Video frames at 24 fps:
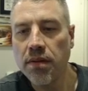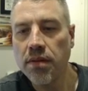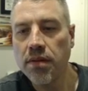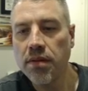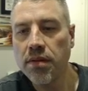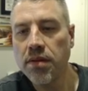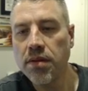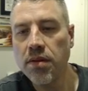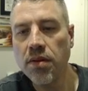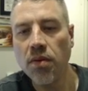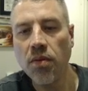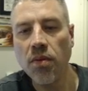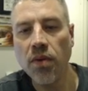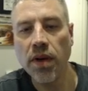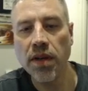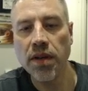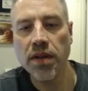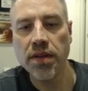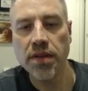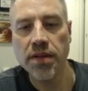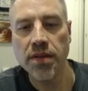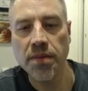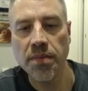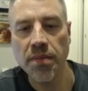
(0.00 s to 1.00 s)
so what
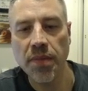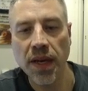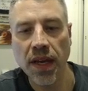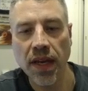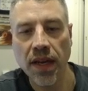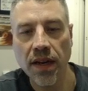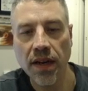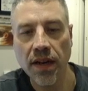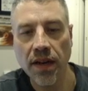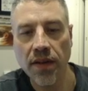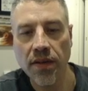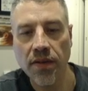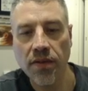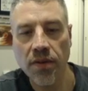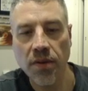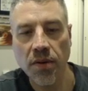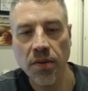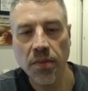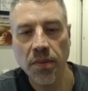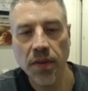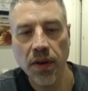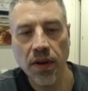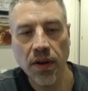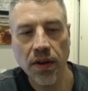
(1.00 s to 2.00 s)
does a big industrial
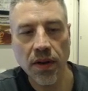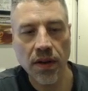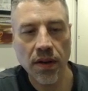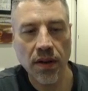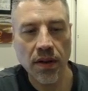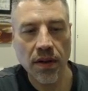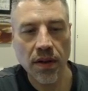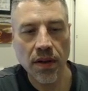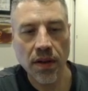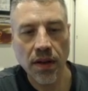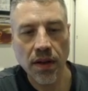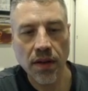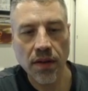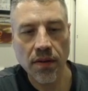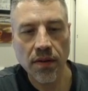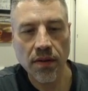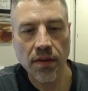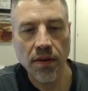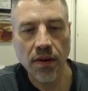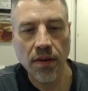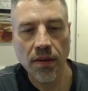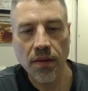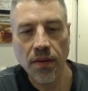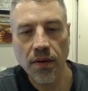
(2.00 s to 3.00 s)
building look like in
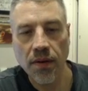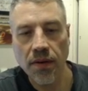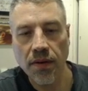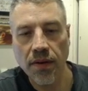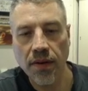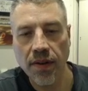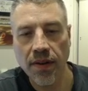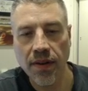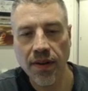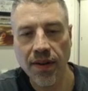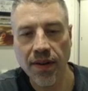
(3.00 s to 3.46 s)
Star Wars?